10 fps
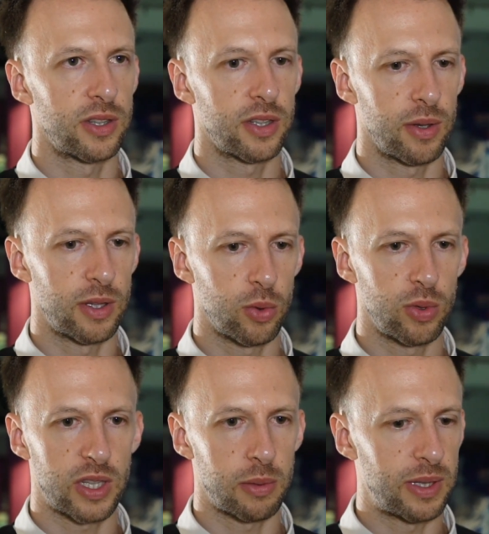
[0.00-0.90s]
So there's
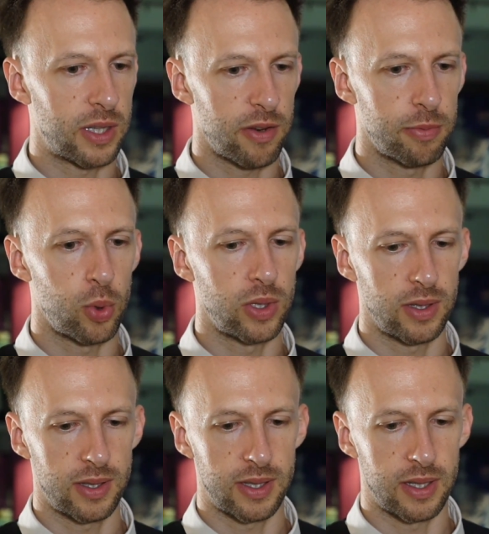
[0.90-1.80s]
always going to be tough
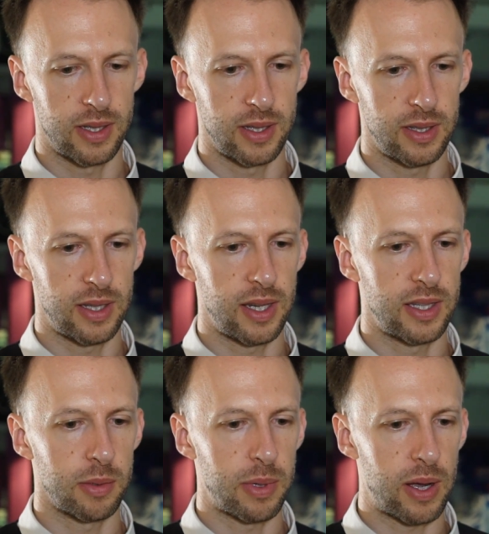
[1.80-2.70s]
points, and
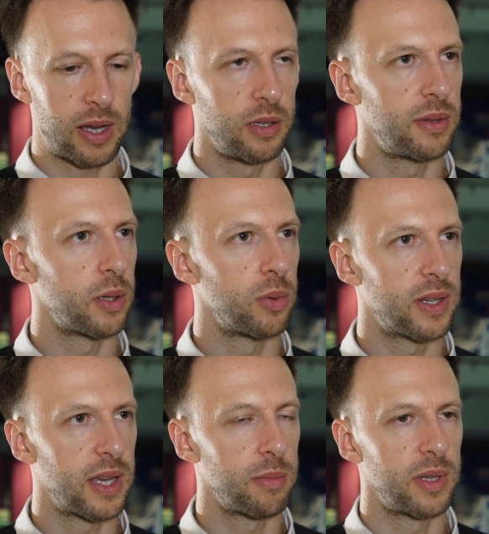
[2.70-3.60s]
it's about how you deal with them.